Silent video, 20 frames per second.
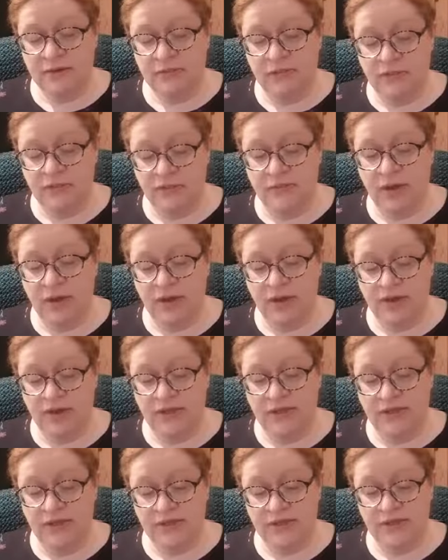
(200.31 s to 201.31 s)
be mine
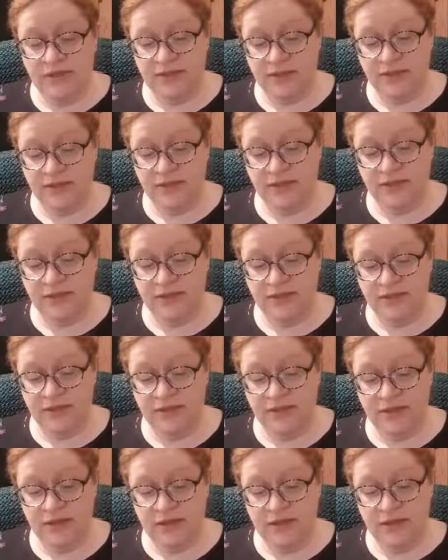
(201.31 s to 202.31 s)
this night,
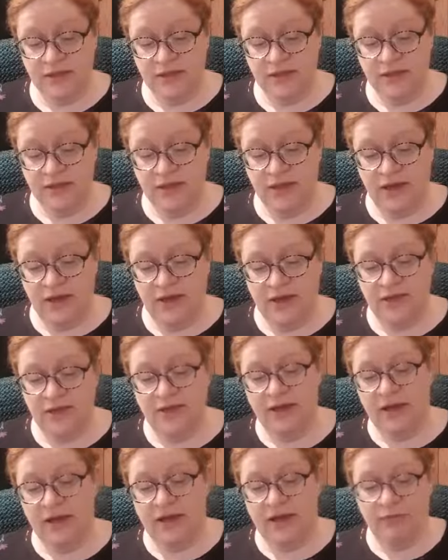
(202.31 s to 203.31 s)
in the
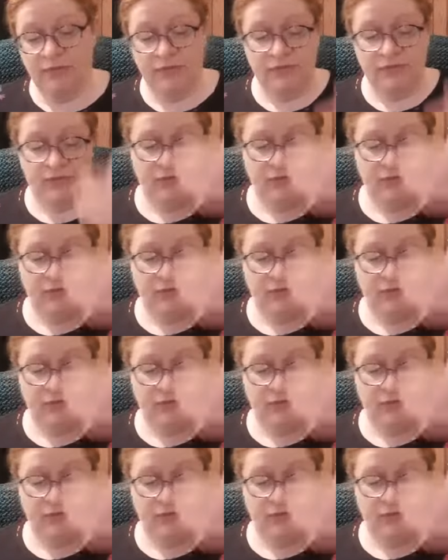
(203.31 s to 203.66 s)
name of the